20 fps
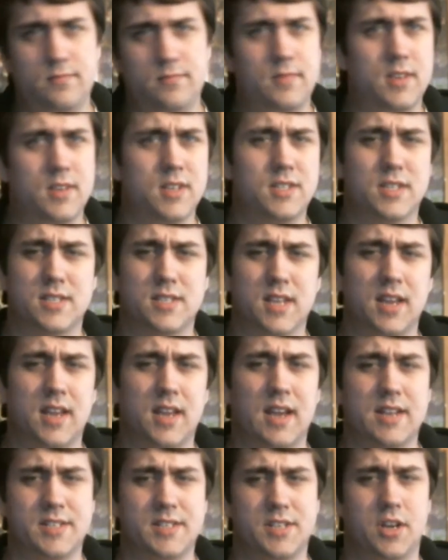just letting you
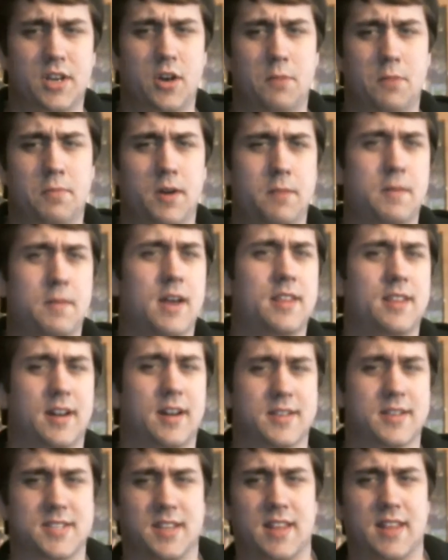guys know, putting my
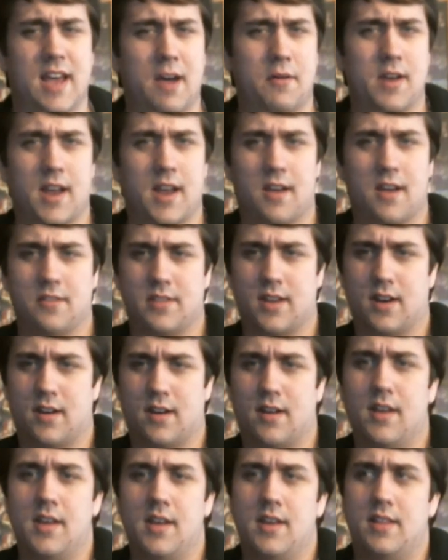thoughts on that one out there.
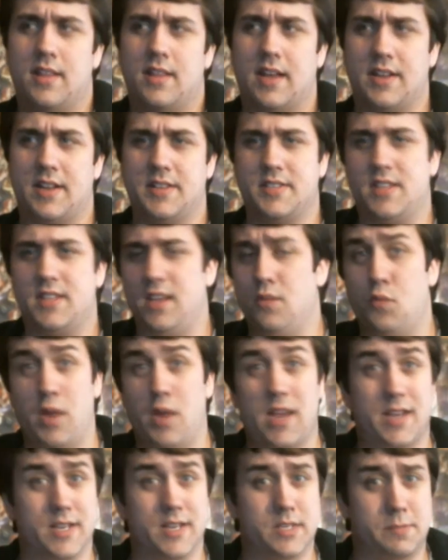That is the
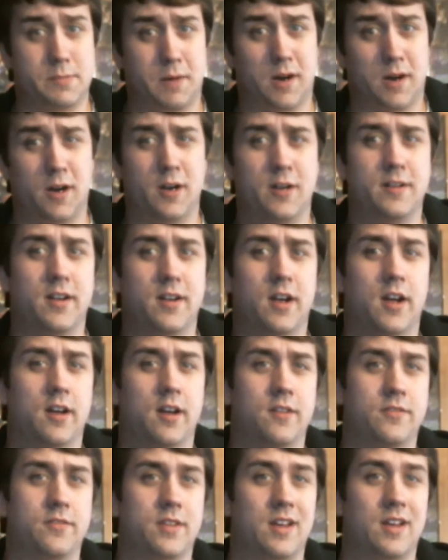weakest part
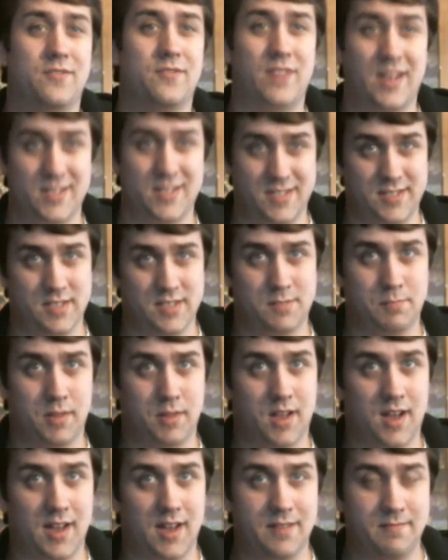of Fates'
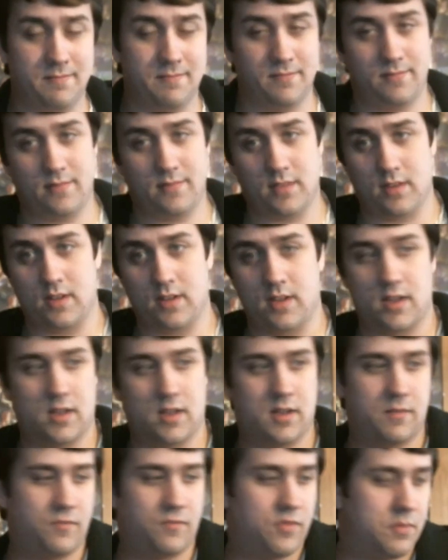plot,
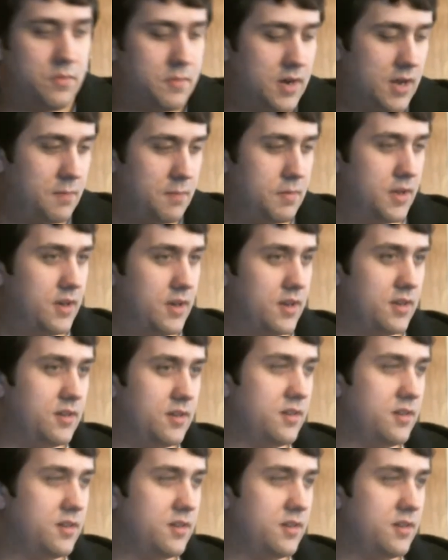from my opinion.